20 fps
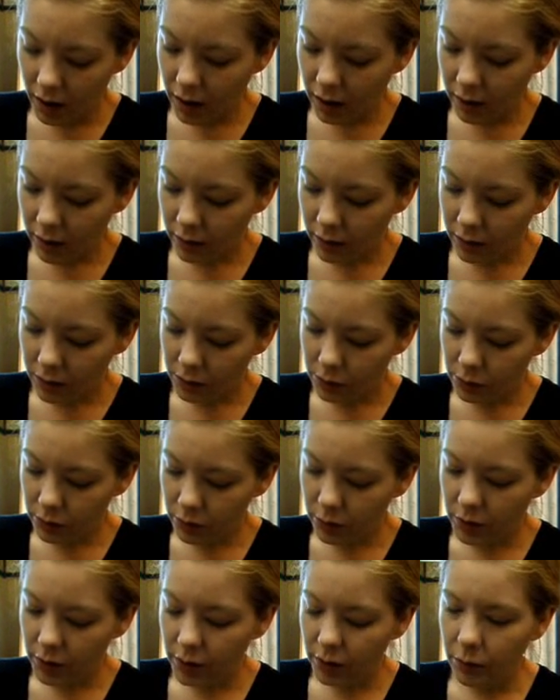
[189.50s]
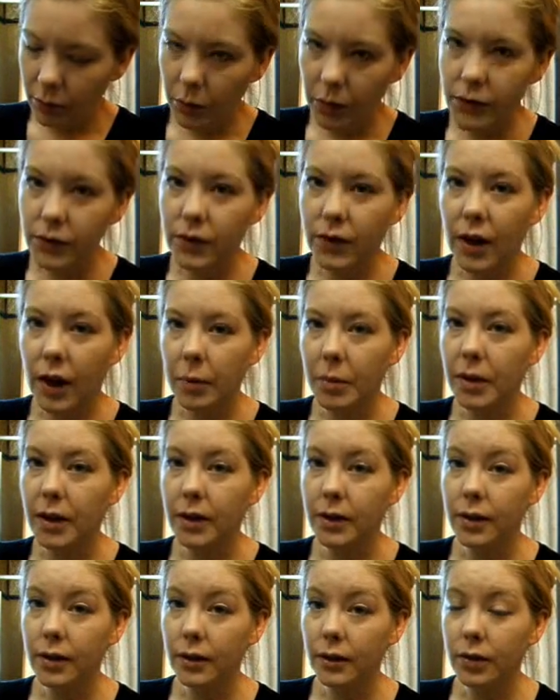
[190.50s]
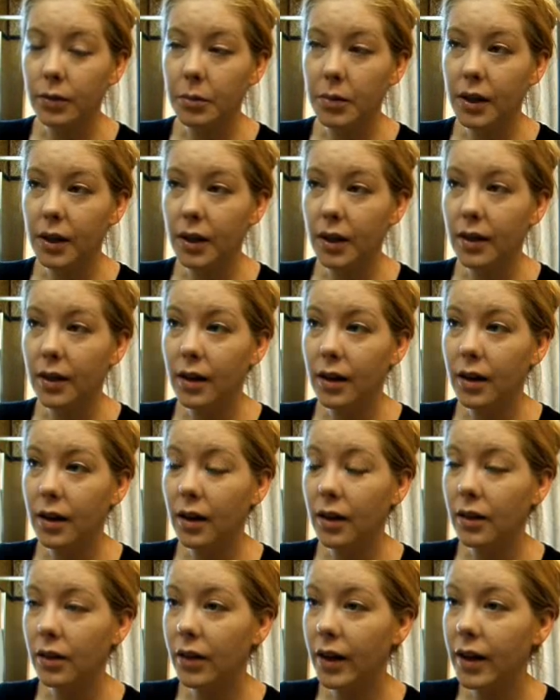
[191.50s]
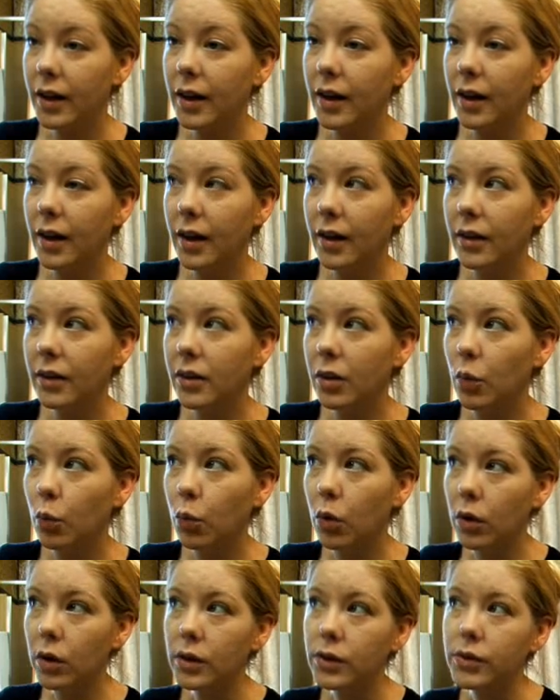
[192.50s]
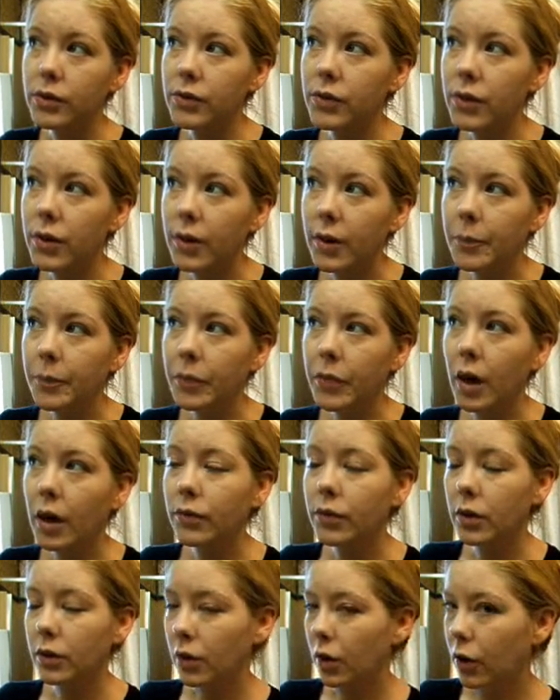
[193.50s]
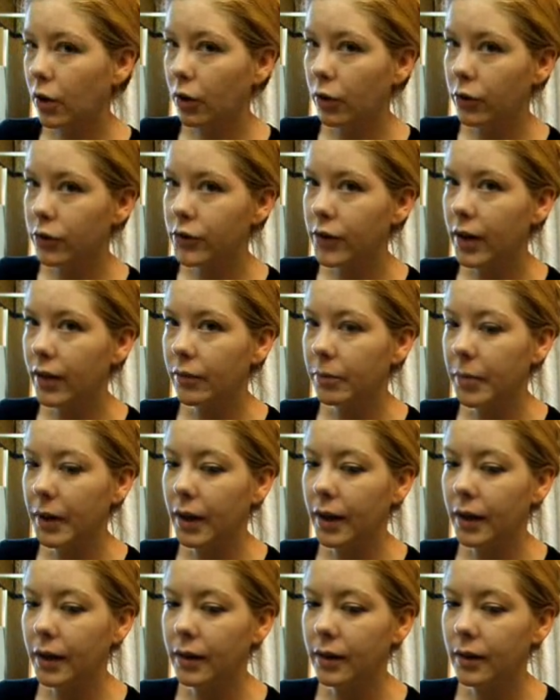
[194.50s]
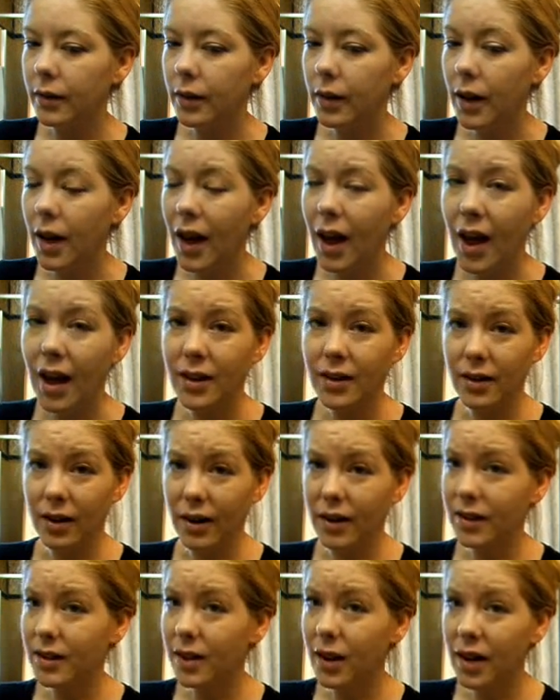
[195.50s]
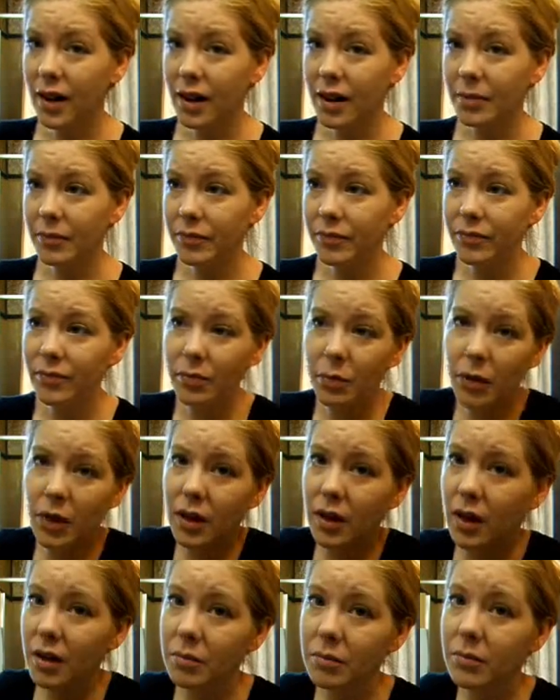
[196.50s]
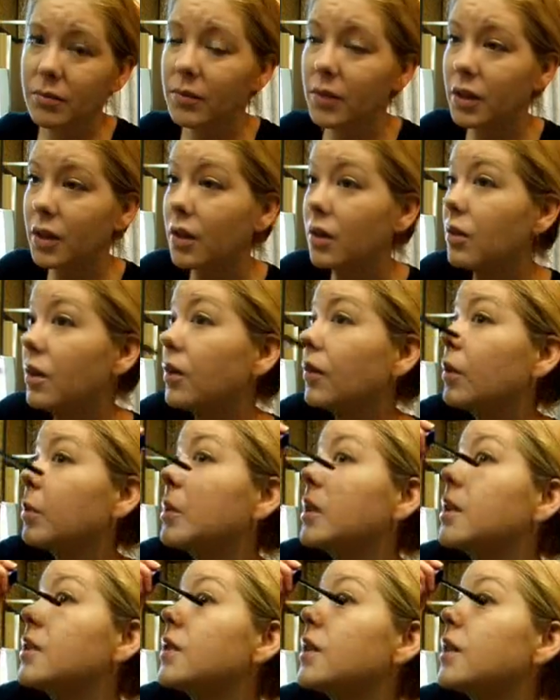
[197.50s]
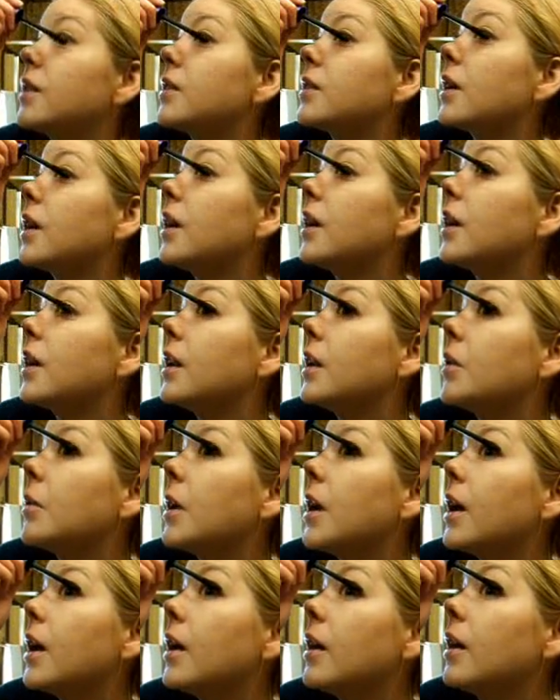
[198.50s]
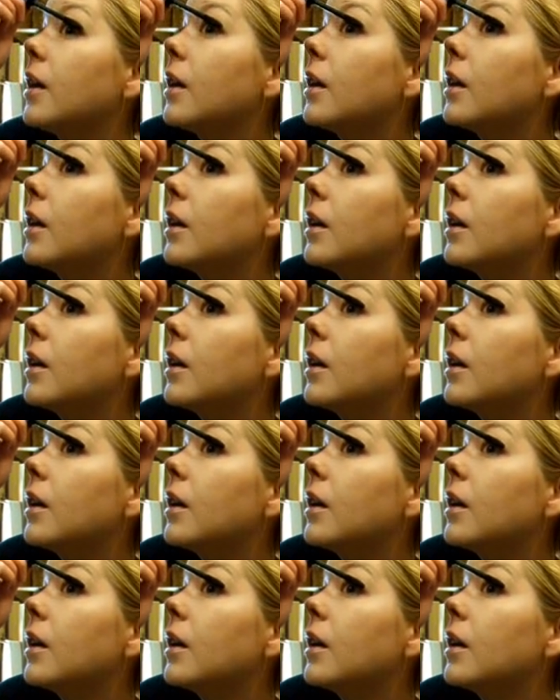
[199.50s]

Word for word: I don't know, just really wasn't that big a deal to me. And then, uh, like, the worst of the lows have been at nighttime when I'm, you know, everybody's inside anyway.